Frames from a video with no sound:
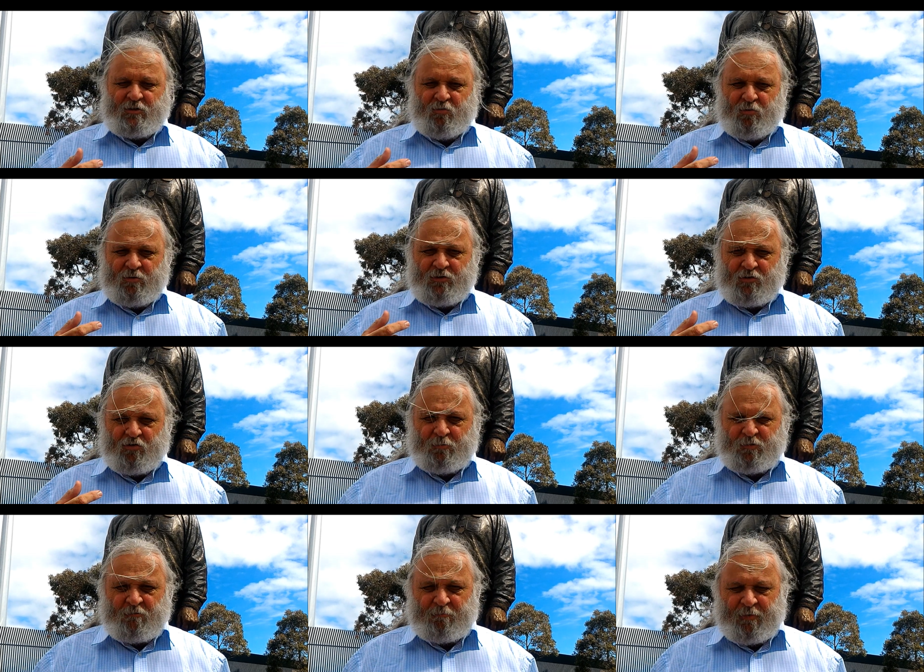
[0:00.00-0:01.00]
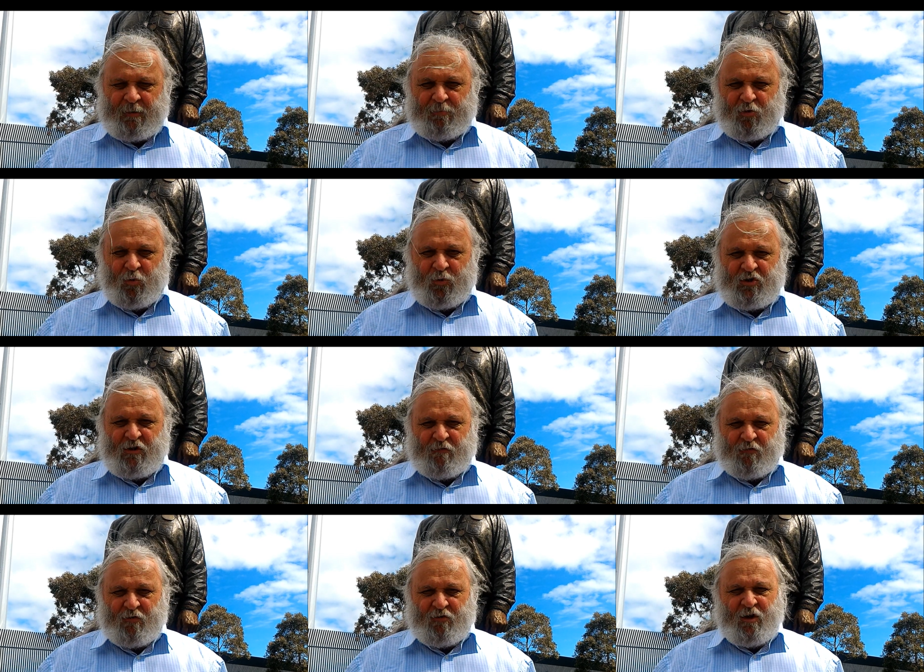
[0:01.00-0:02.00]
towards groups of people who are
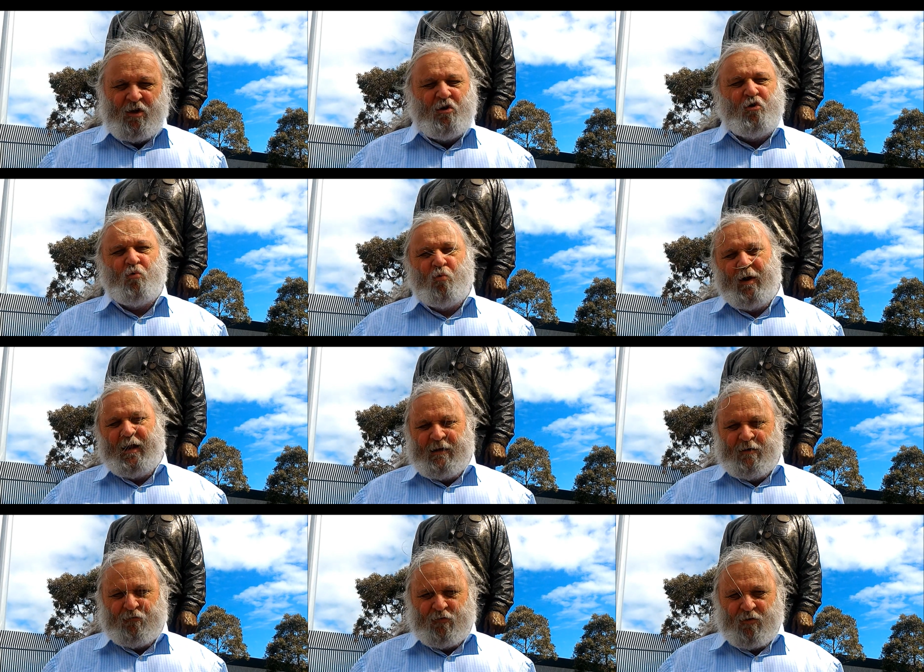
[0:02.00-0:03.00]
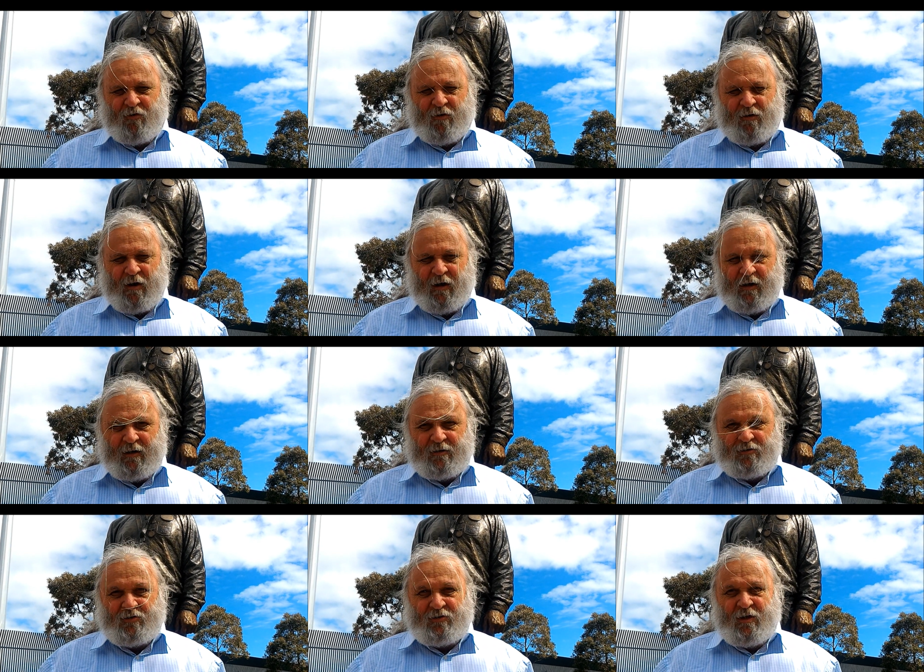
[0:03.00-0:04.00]
different, who wear different
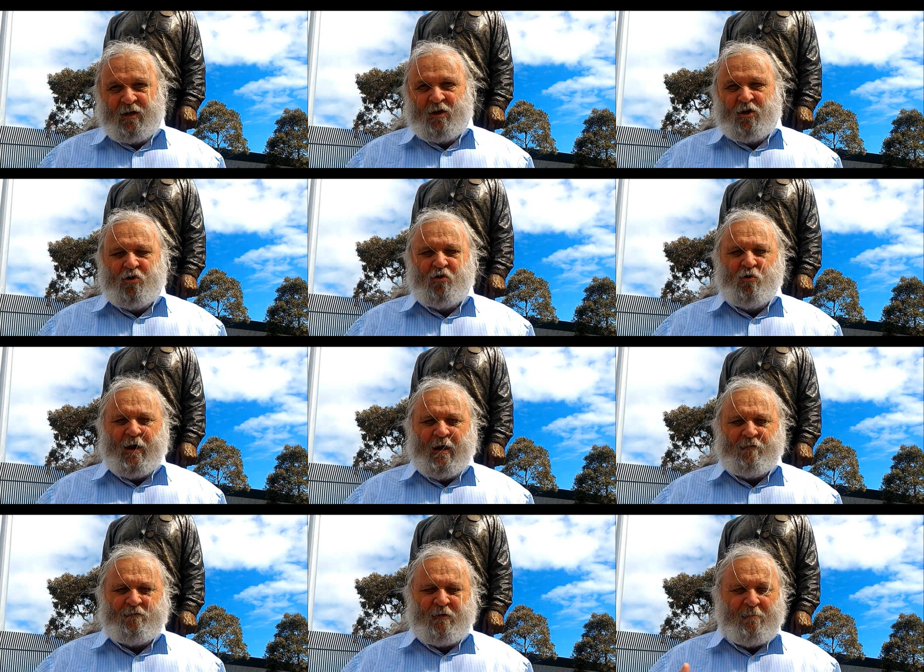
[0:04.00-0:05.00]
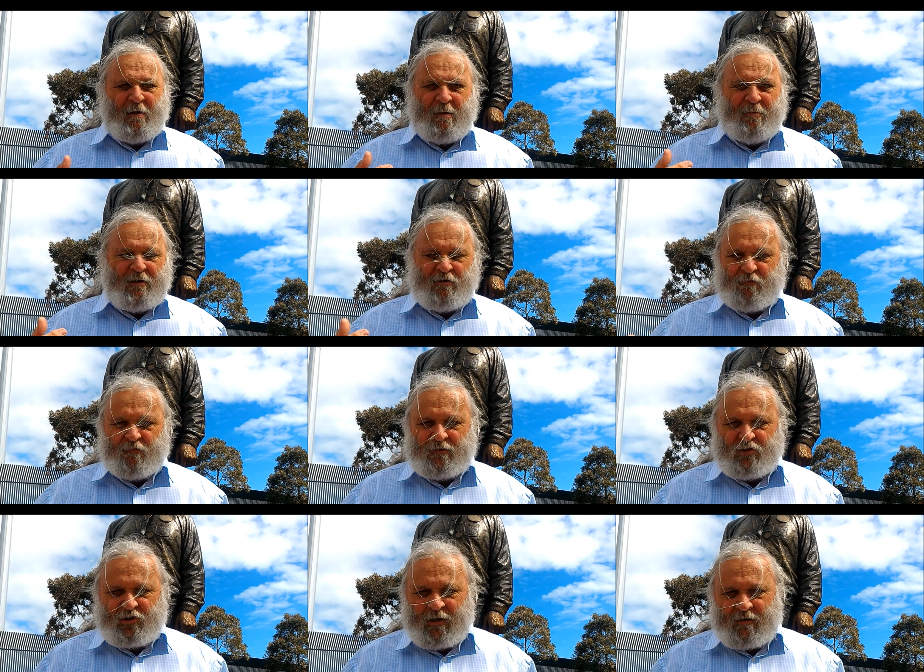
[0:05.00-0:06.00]
clothes, who have maybe a
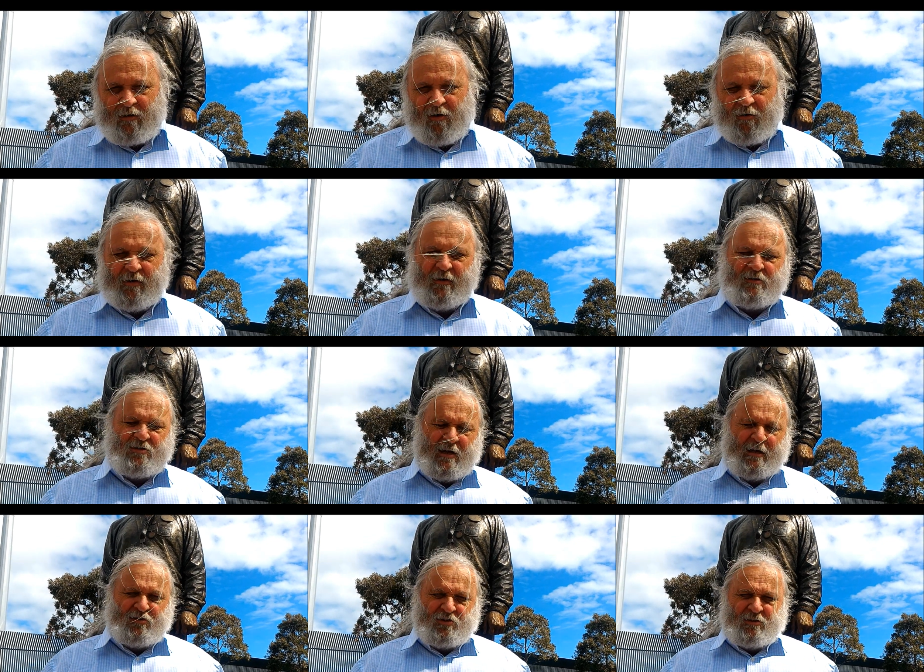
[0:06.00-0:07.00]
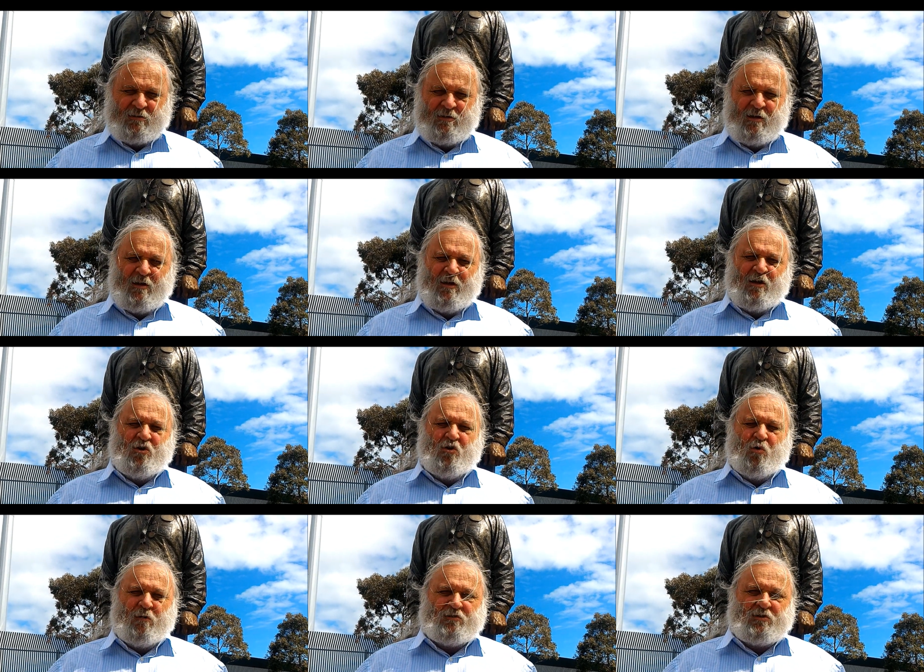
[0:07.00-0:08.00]
different gender orientation,
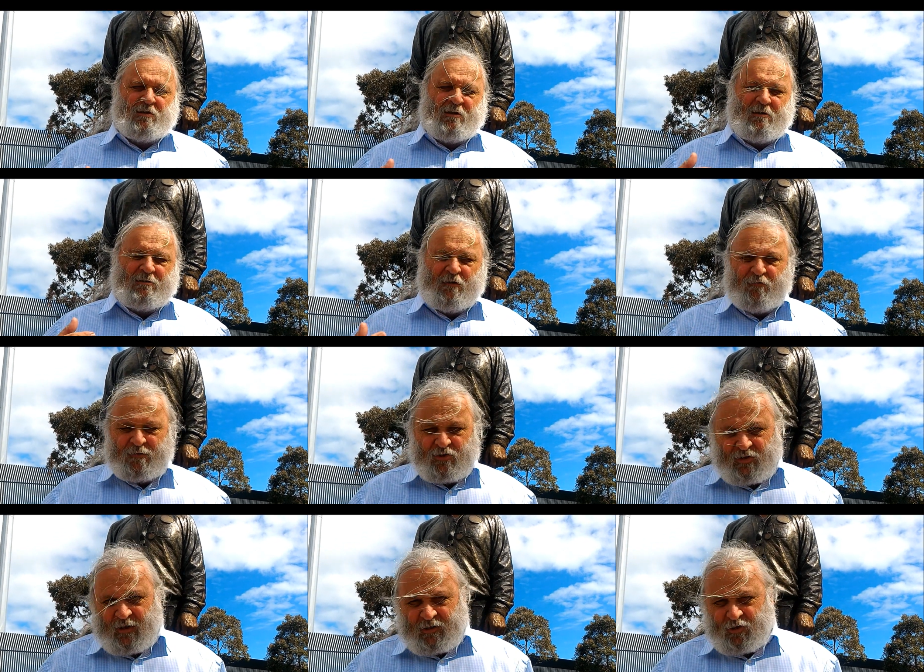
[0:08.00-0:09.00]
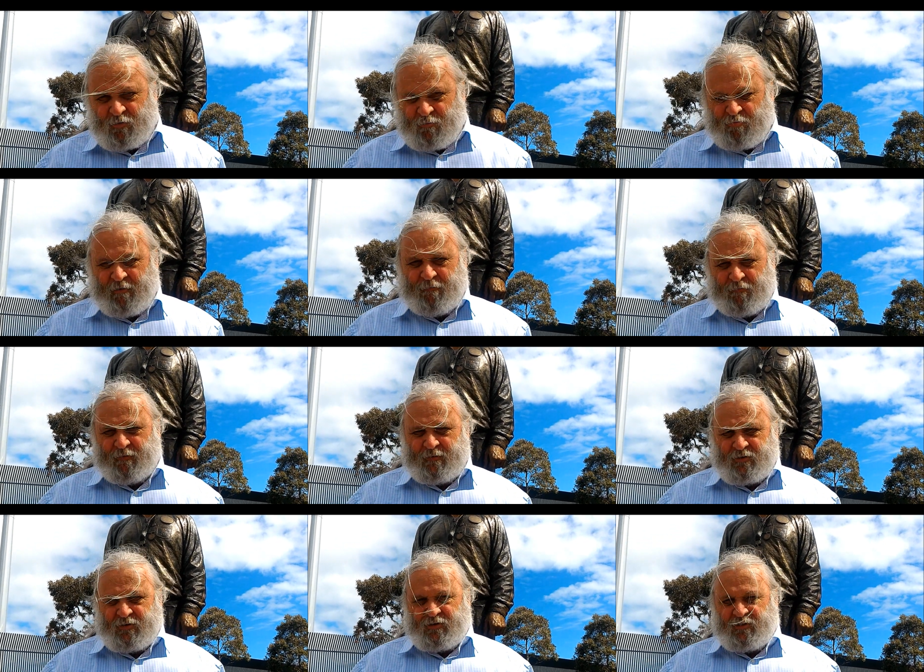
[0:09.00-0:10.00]
who have different sexual
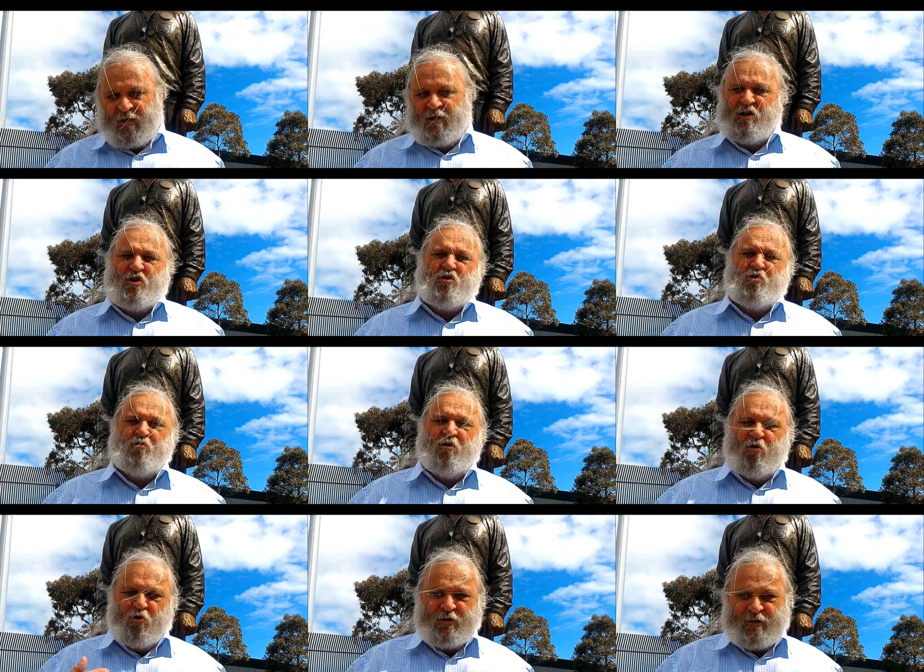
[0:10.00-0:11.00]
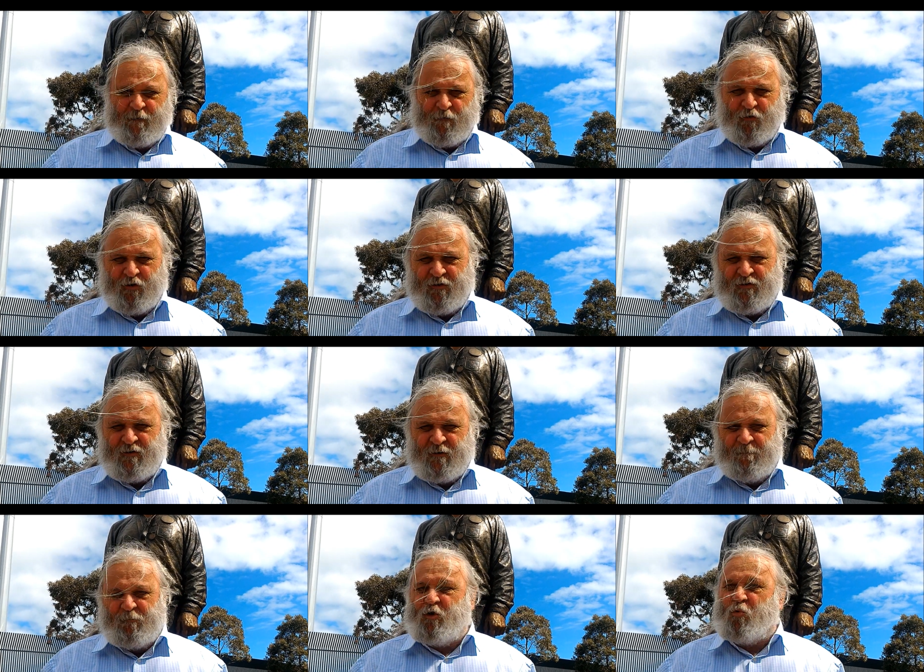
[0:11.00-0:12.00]
preference, who look different,
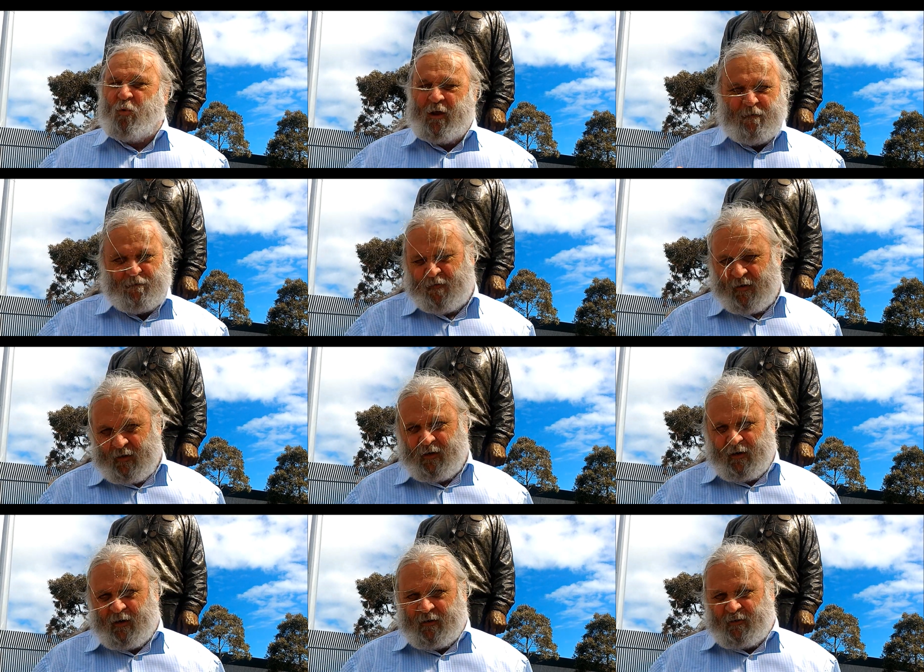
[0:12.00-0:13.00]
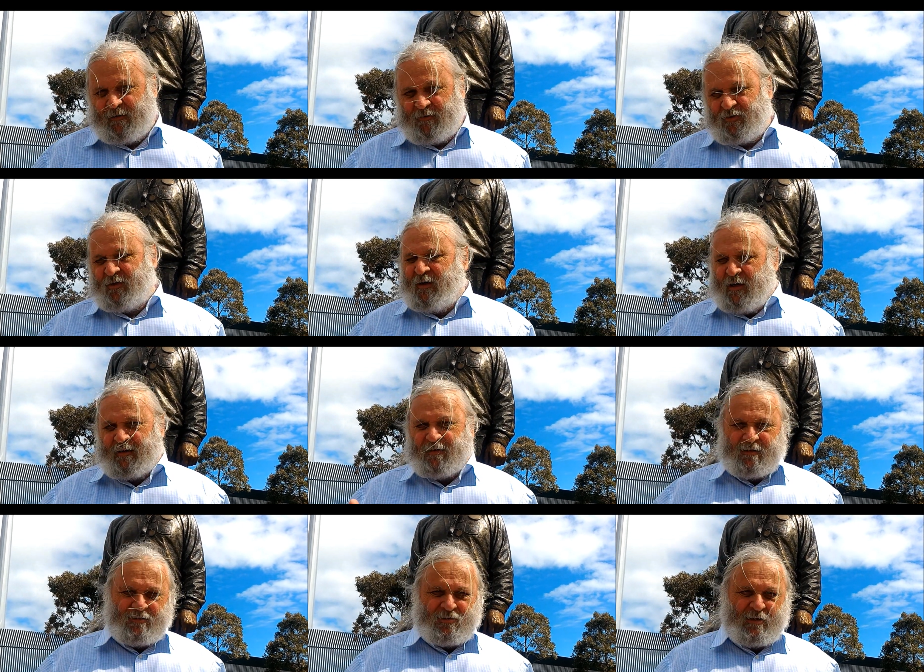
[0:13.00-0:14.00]
who wear funny clothes, and
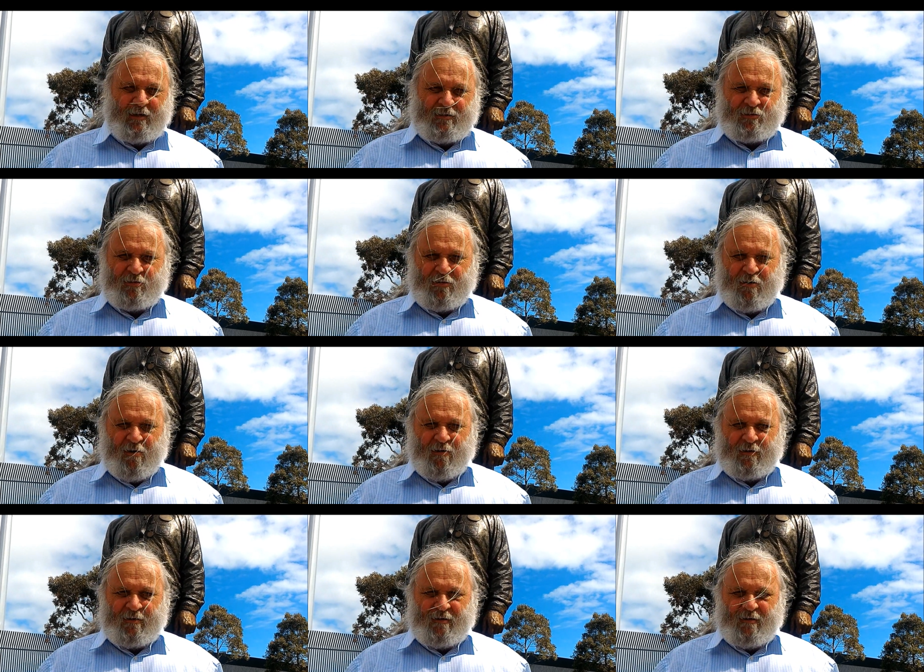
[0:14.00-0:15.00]
the list goes on and on.